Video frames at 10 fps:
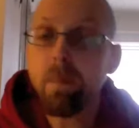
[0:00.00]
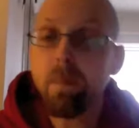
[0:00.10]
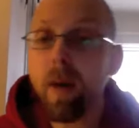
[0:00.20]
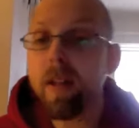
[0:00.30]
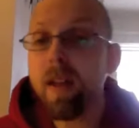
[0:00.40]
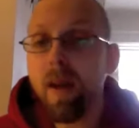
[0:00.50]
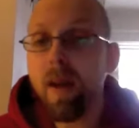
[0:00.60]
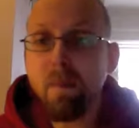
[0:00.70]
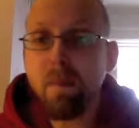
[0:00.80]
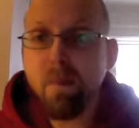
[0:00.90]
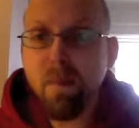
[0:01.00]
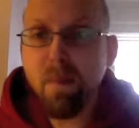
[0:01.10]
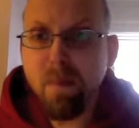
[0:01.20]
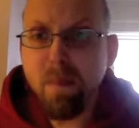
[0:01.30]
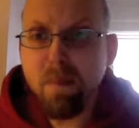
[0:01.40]
But
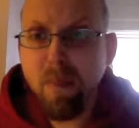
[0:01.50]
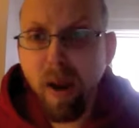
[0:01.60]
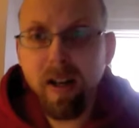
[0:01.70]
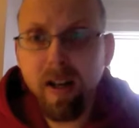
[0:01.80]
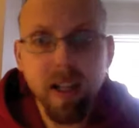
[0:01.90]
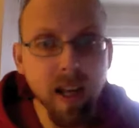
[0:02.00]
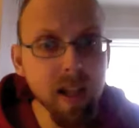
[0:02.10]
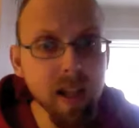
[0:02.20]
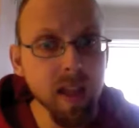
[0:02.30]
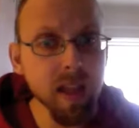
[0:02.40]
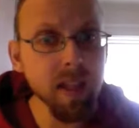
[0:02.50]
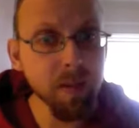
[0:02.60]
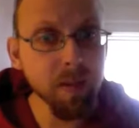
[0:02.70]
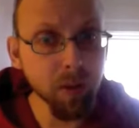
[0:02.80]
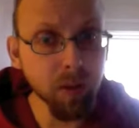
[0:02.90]
buried in this
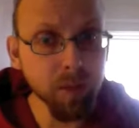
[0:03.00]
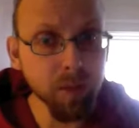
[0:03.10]
symbol